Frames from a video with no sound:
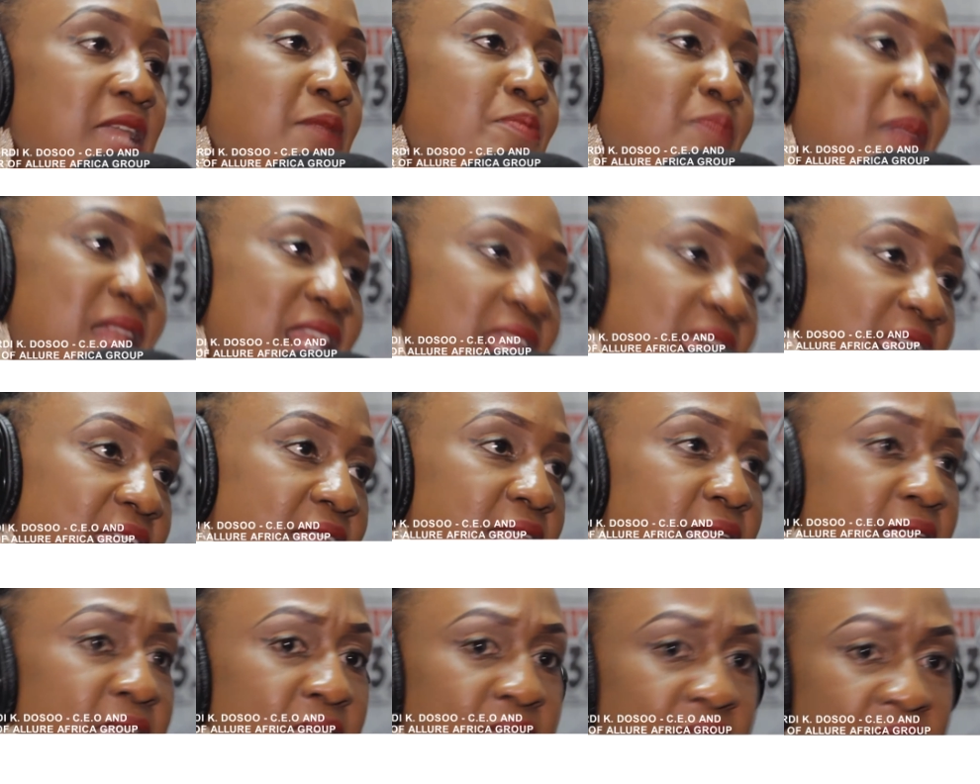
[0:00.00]
it
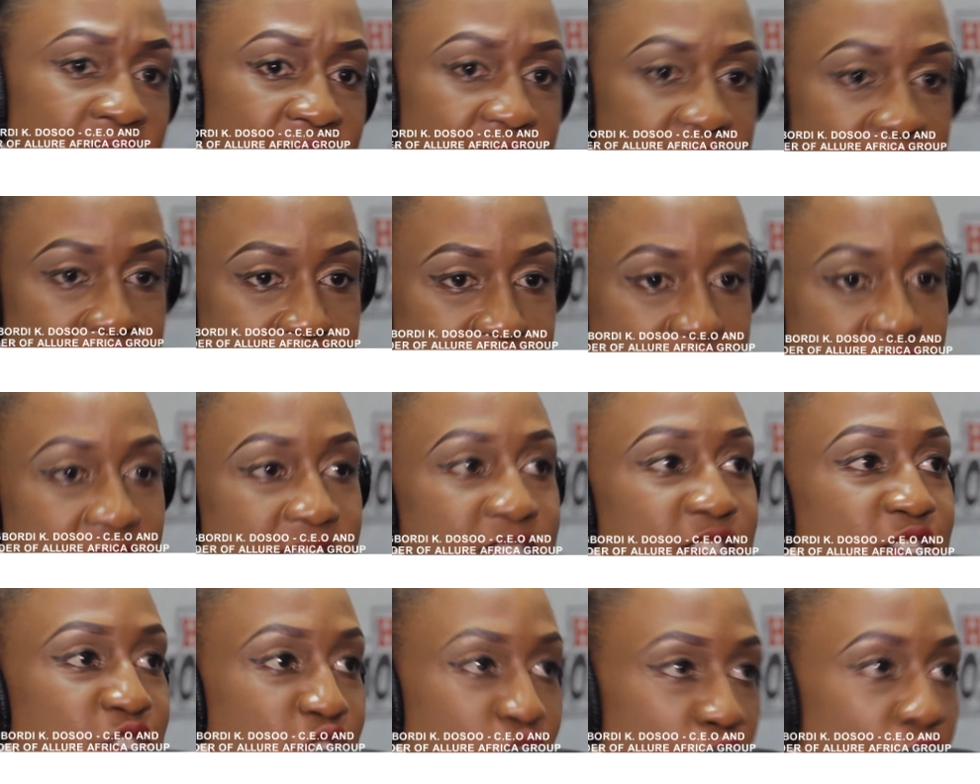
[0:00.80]
plain.
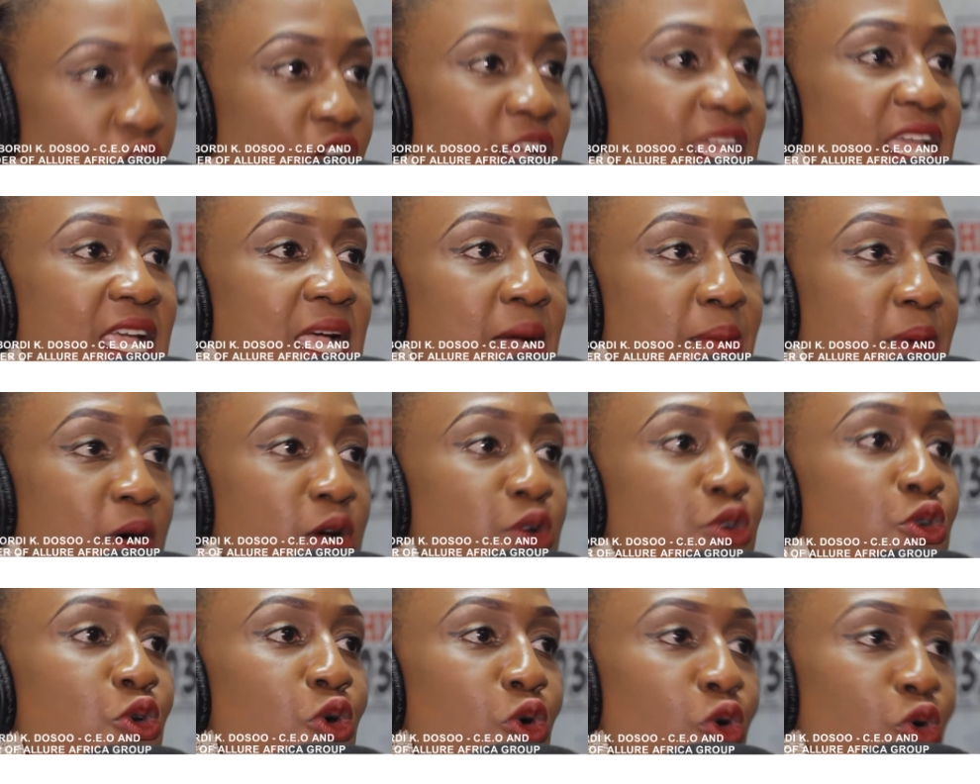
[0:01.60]
It's talking
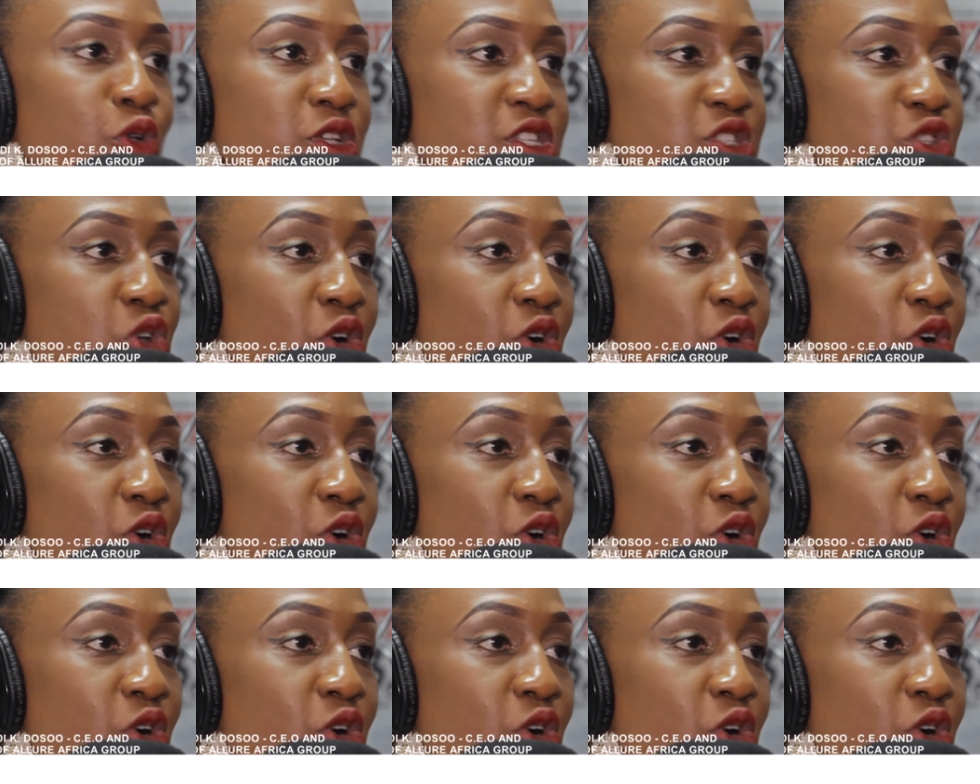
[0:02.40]
about goals.